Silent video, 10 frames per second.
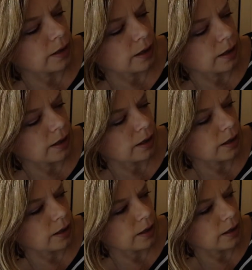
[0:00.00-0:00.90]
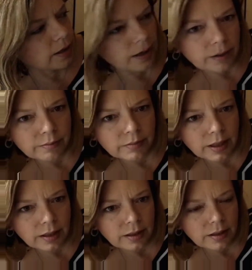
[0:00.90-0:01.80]
then
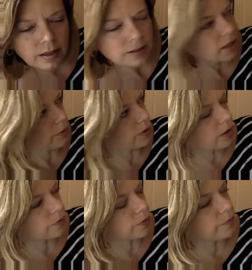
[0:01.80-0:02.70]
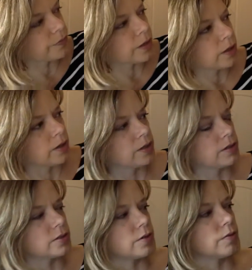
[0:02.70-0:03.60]
like a table cover.
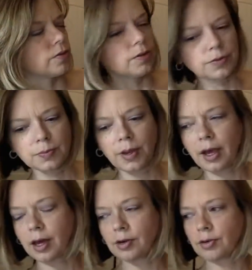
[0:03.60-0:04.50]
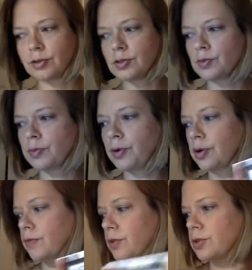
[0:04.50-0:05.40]
So those patterns were
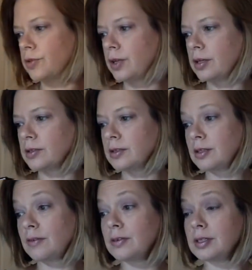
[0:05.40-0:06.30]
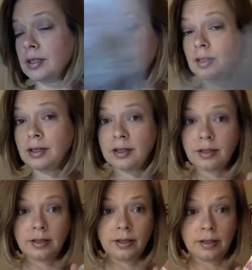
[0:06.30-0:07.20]
part of the 2017
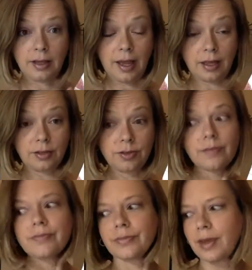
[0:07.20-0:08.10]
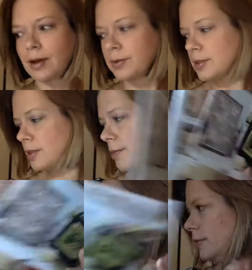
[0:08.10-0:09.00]
calendar. That was in the
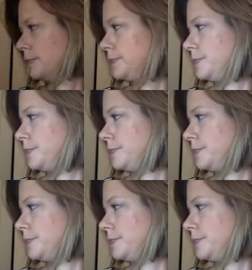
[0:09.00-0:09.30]
basket.